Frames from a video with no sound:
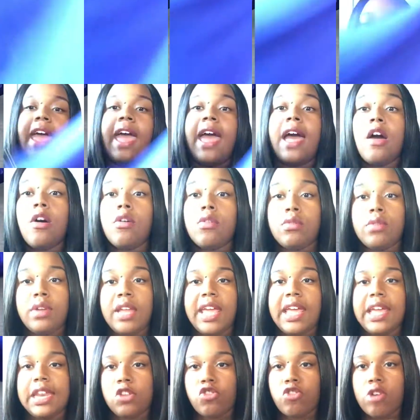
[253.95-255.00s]
down
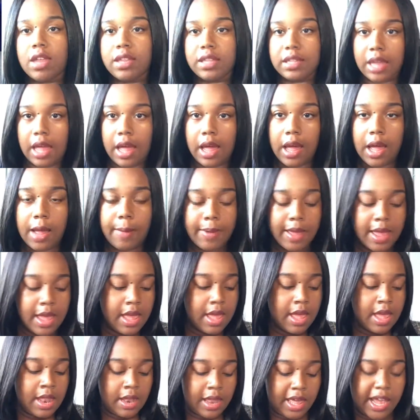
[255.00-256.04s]
and dressed up.
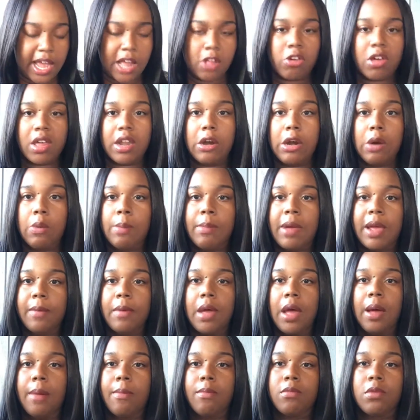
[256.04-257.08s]
Like I tried it on with my
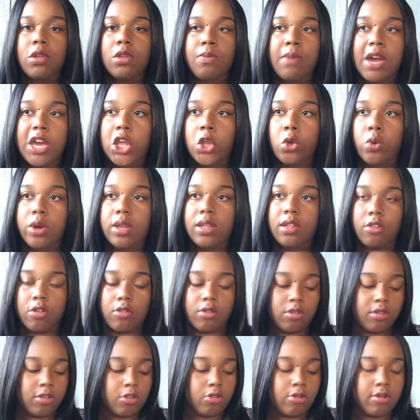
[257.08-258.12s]
um my short
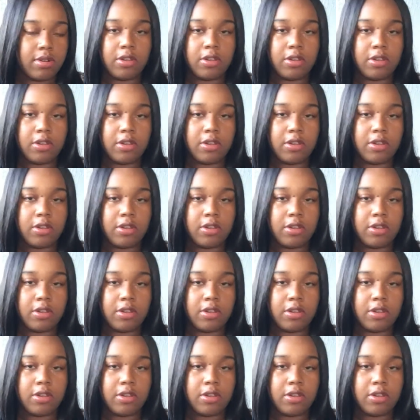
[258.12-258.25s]
skirt, circle